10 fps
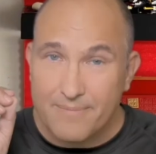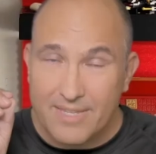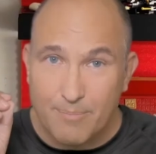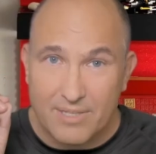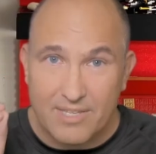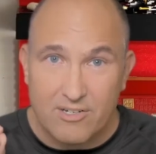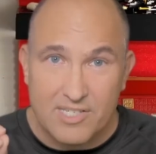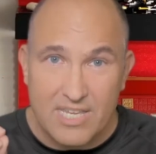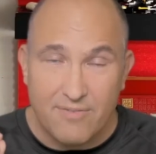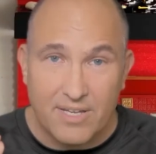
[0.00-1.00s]
But there's
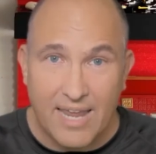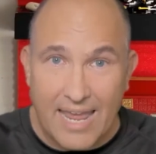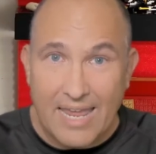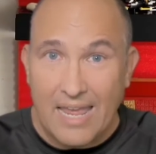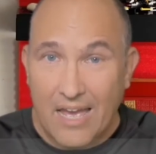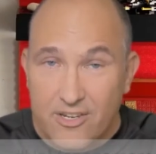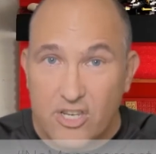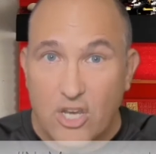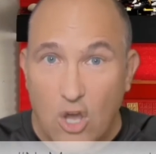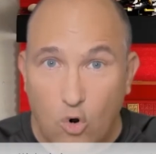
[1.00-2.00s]
even a
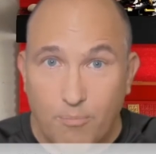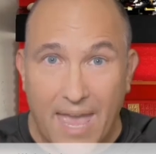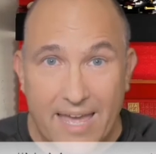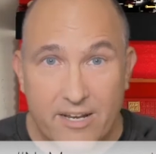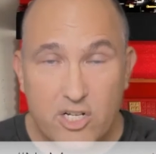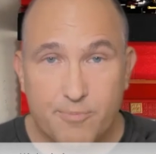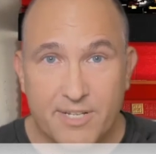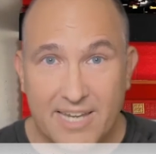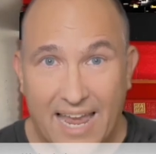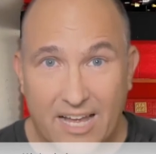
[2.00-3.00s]
no management
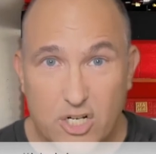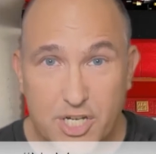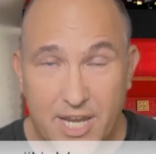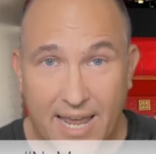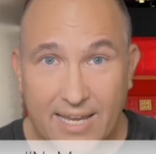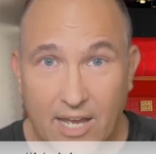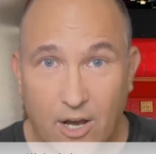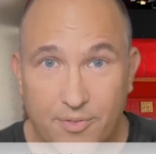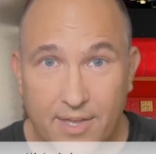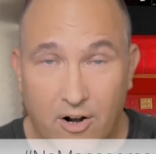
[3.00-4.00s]
hashtag
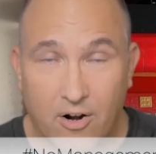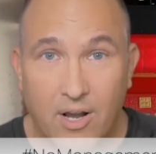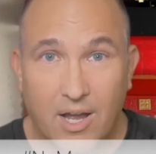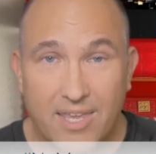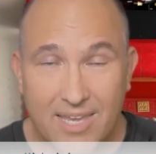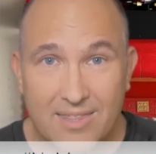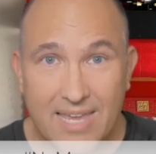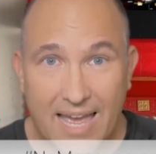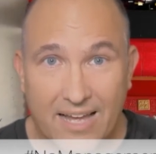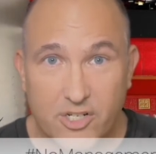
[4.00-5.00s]
out there in the
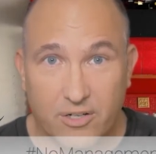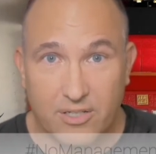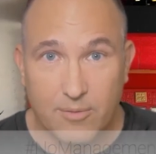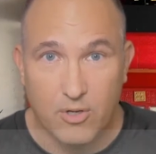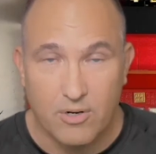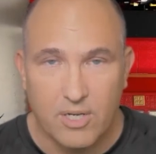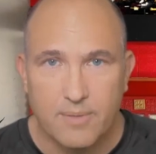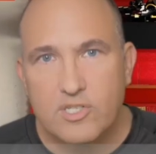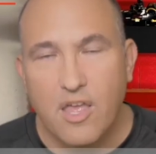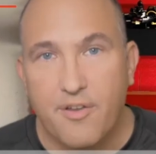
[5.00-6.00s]
agile community.
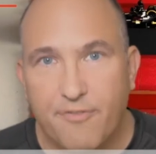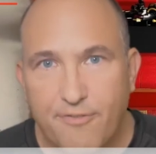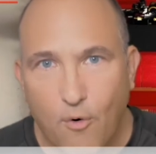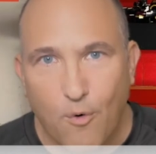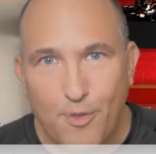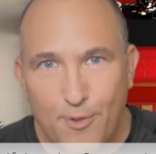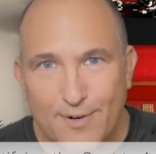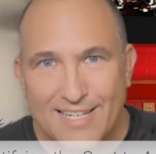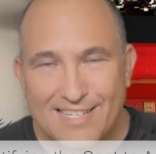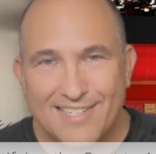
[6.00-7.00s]
The fourth
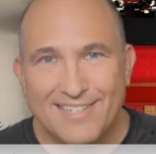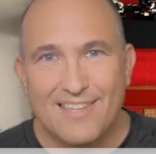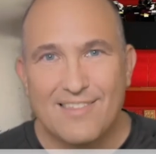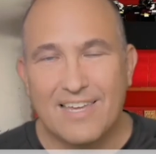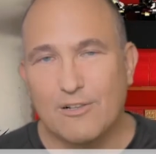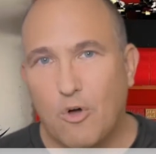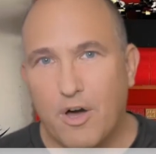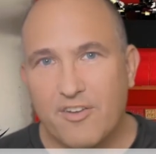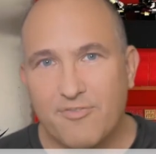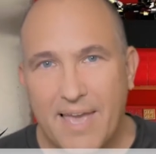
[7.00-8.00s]
reason that a lot
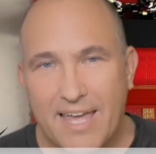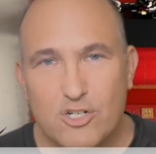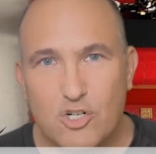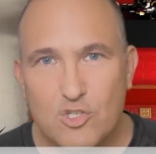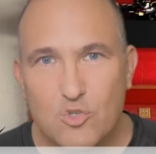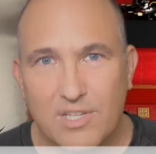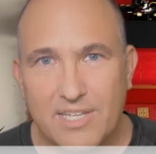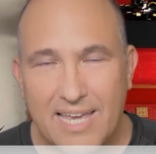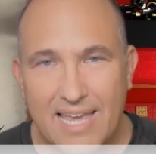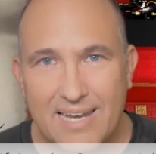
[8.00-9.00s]
of managers really
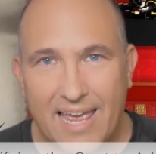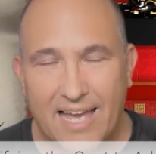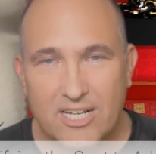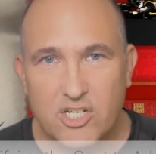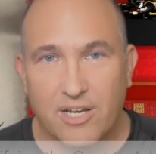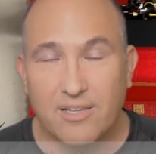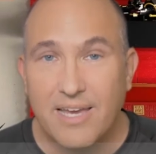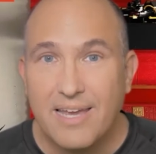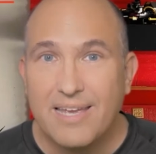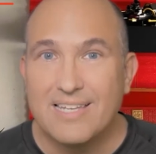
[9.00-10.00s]
hate agile
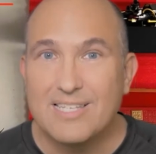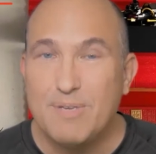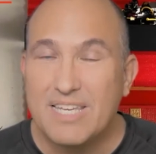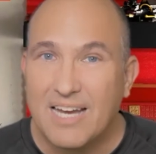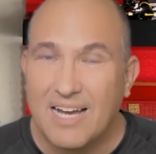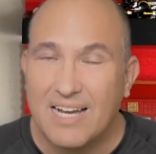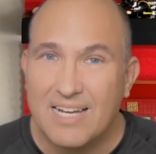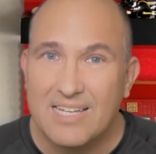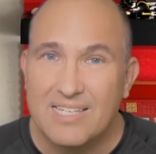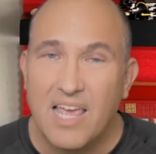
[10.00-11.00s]
is
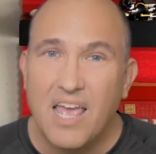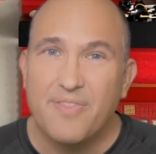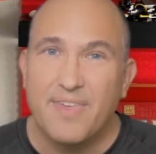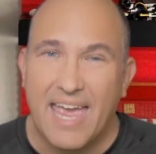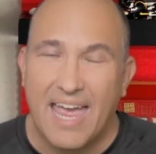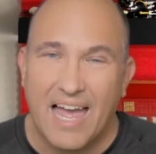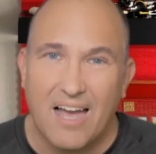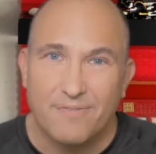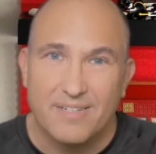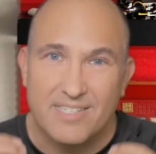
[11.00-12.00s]
because they
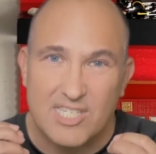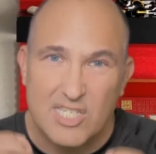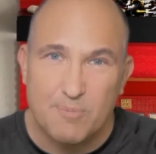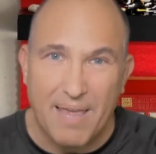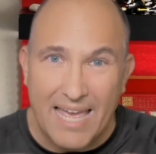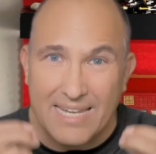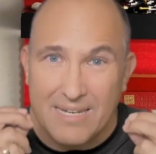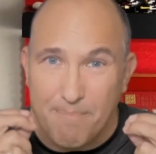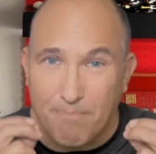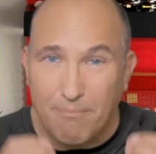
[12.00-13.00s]
have to
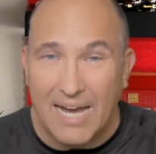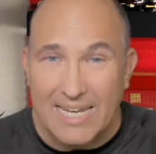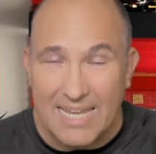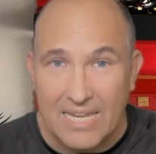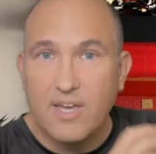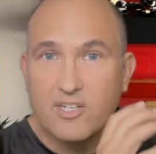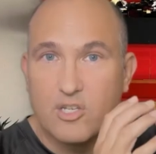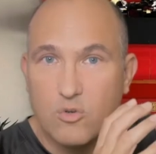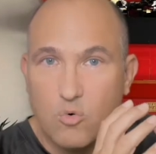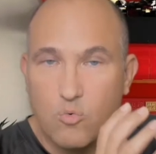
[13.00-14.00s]
spend money
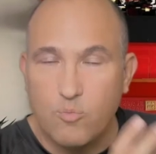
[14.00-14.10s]
to